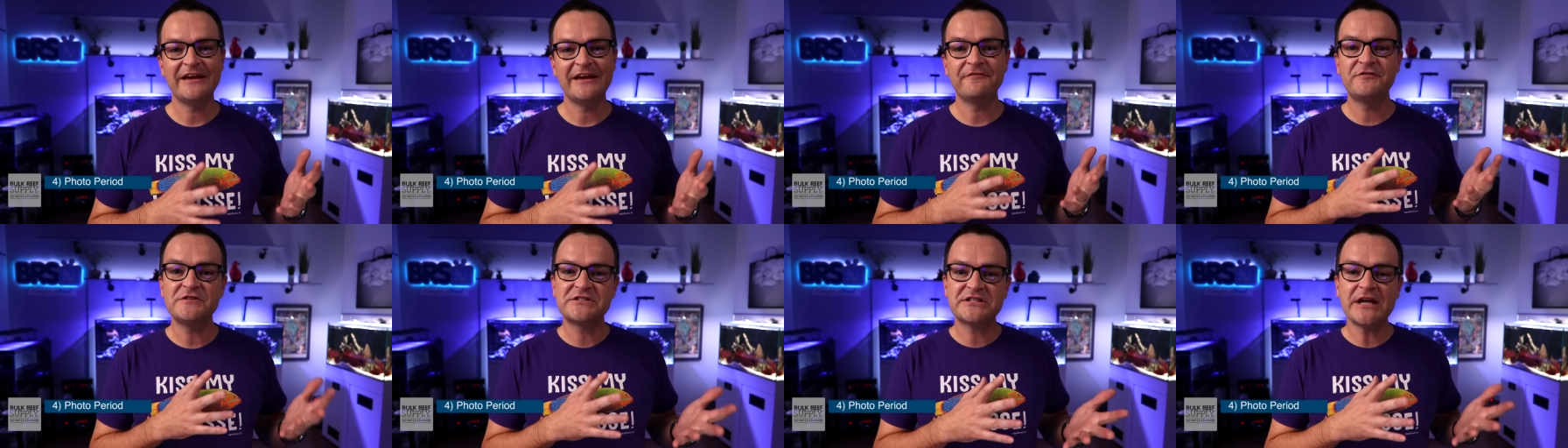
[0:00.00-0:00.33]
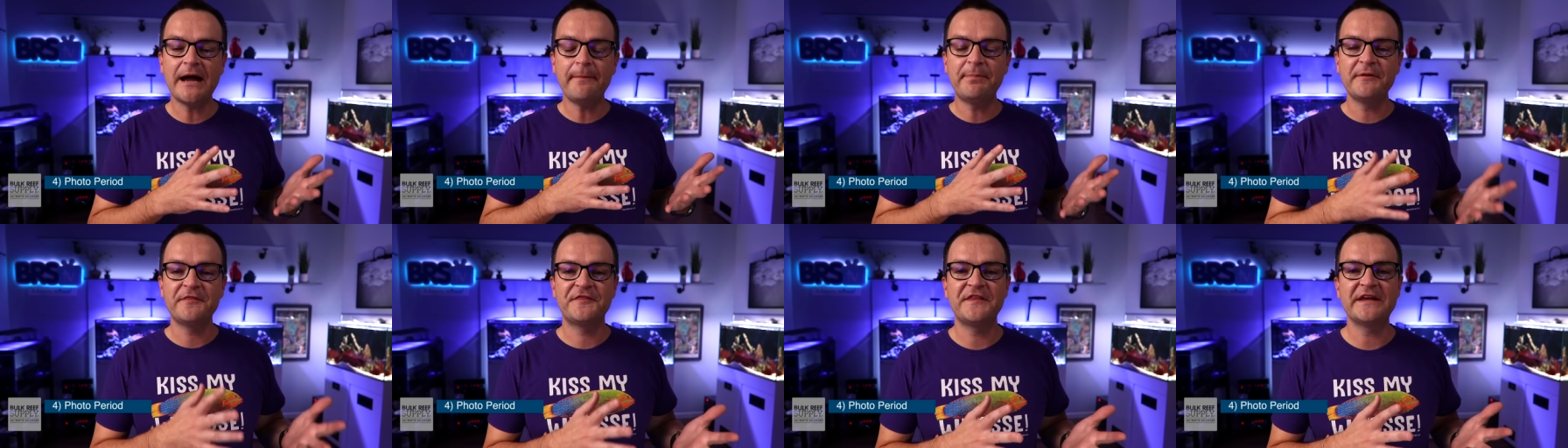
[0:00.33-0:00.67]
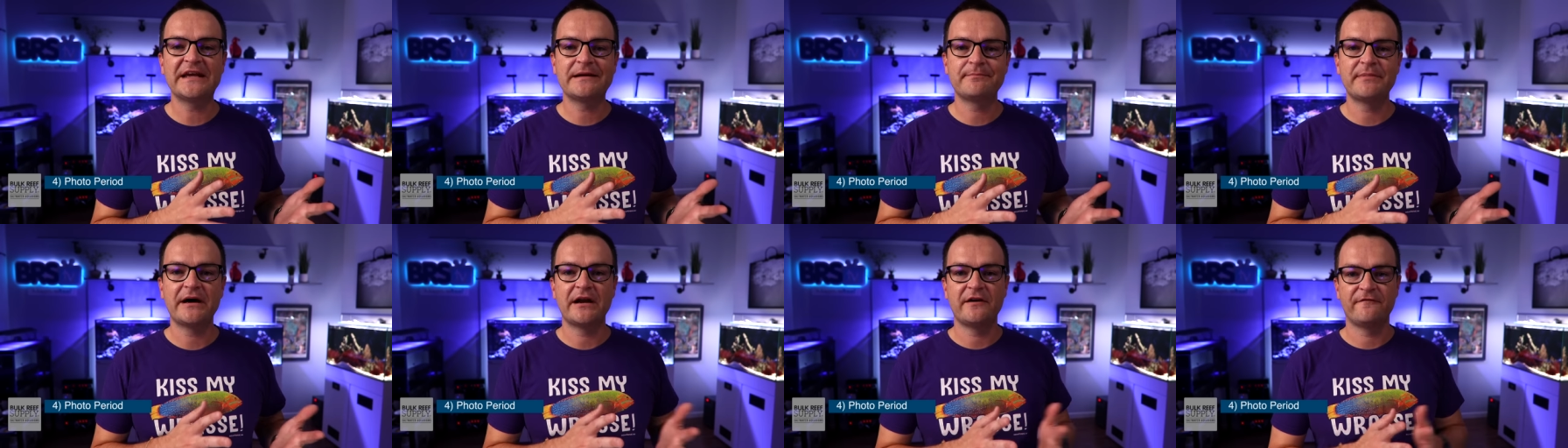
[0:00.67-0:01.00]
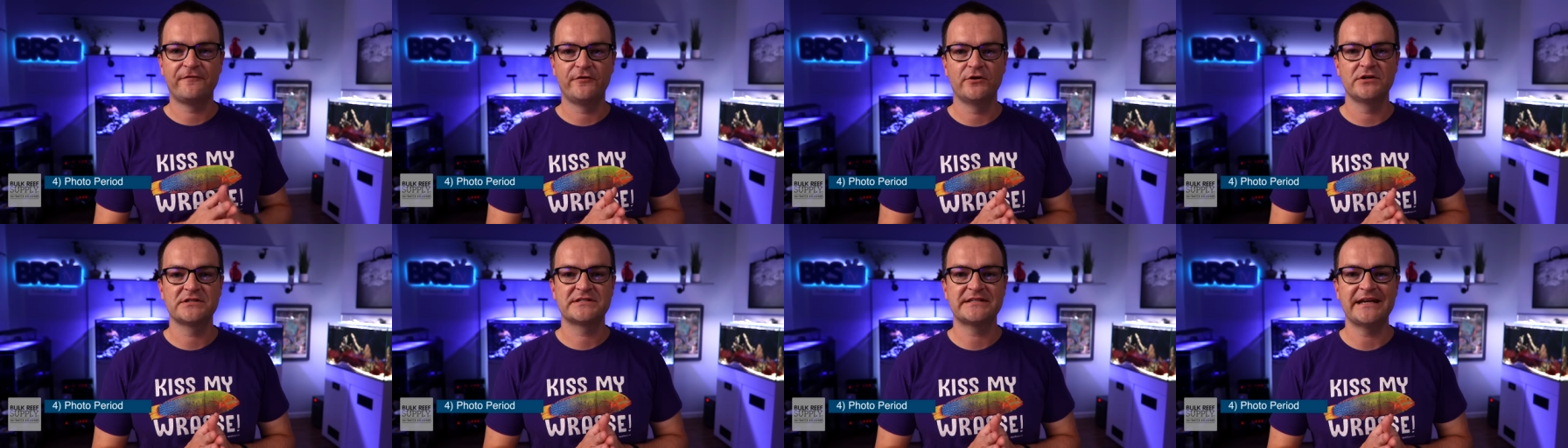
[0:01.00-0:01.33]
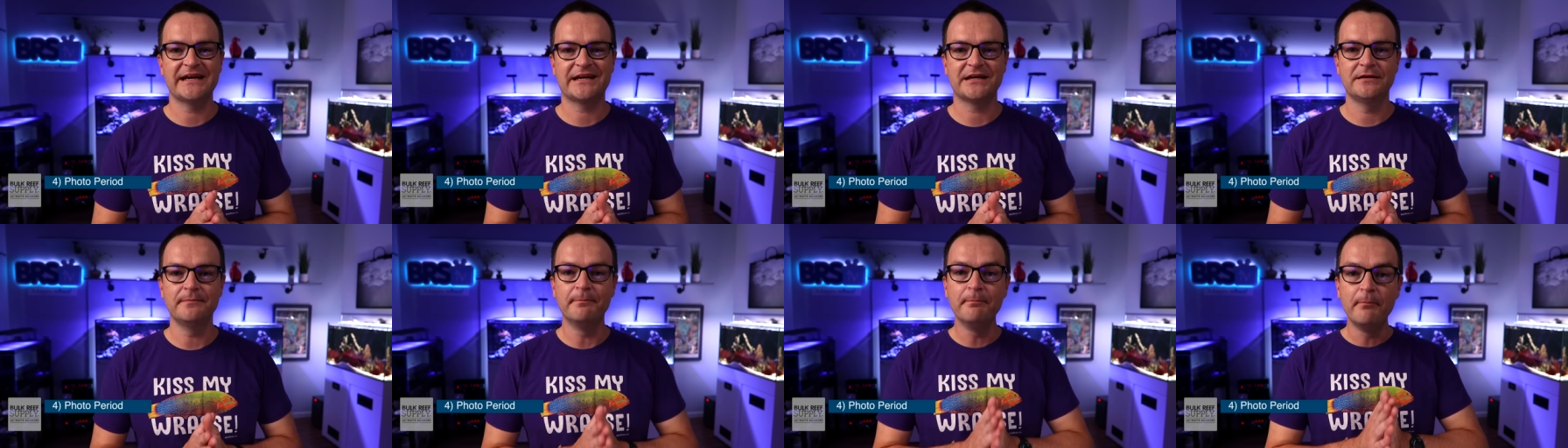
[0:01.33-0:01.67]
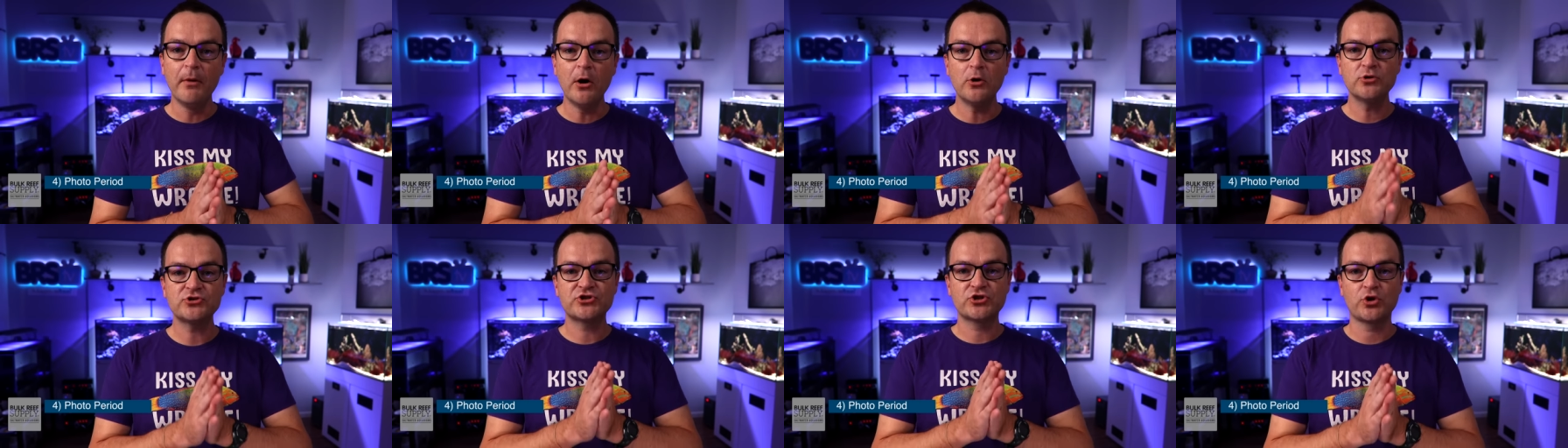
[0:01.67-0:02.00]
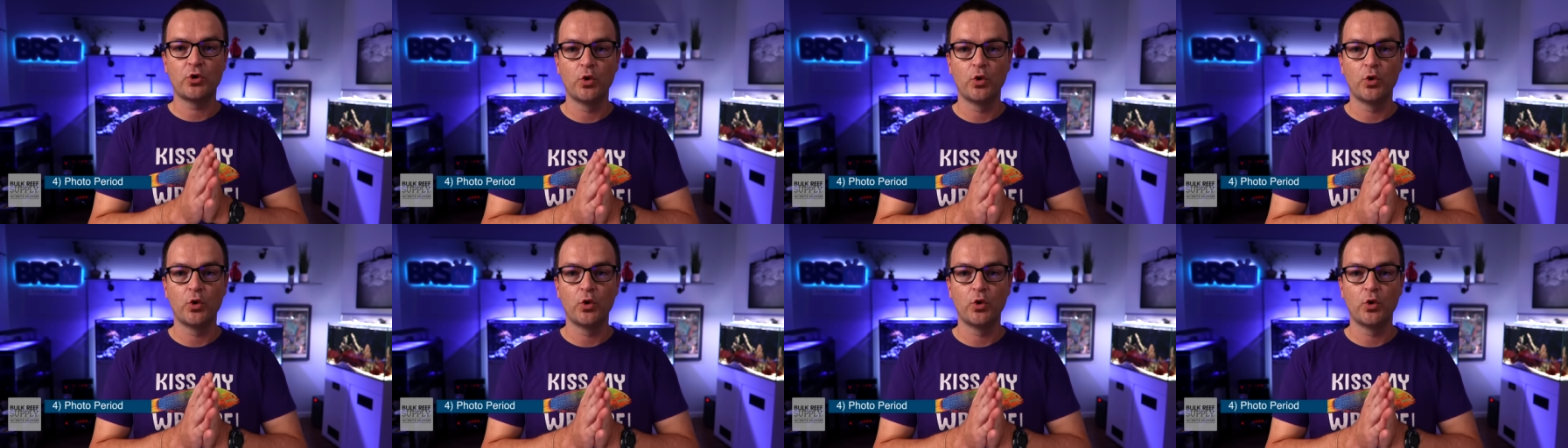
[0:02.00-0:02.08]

If we stop and think about it for a second, most